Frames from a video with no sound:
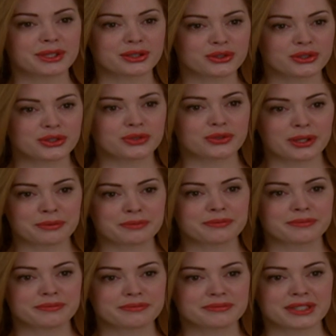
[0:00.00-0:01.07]
but don't you,
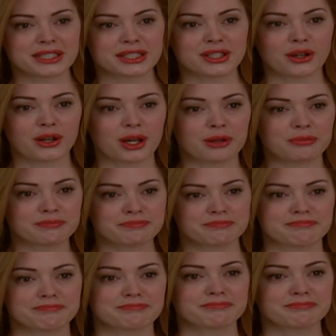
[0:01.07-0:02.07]
um, need to go help